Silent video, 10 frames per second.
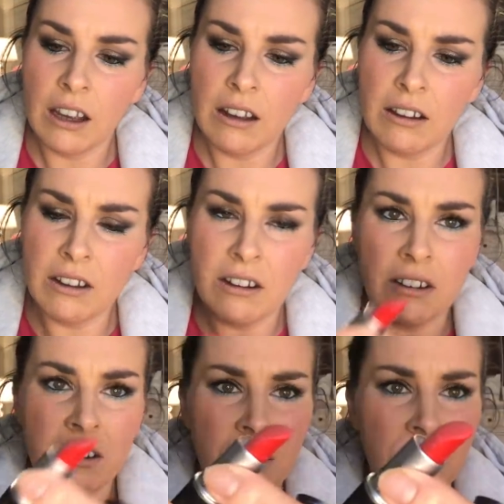
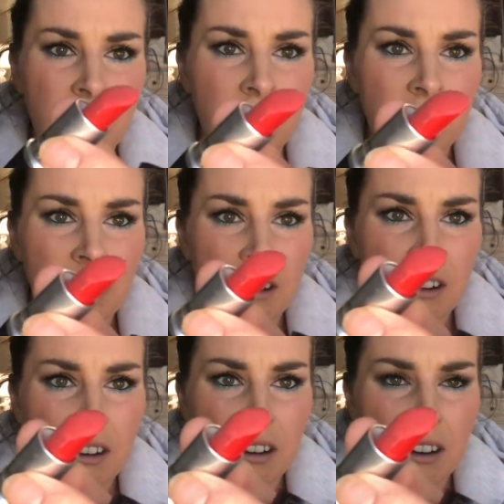Oh,
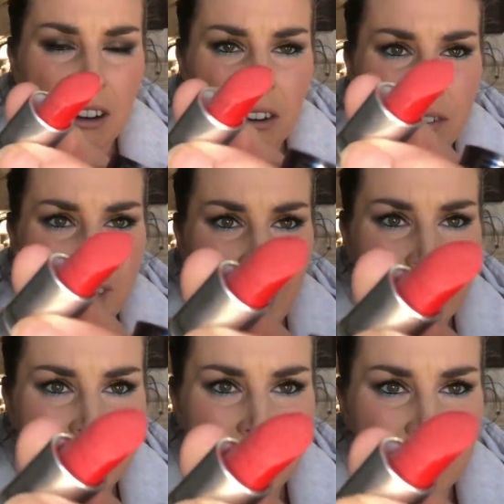have you
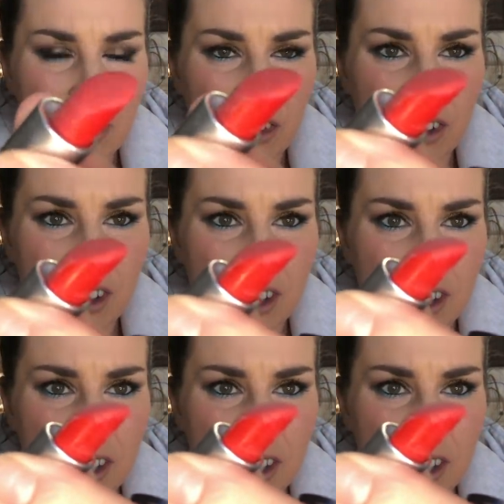had it? Look.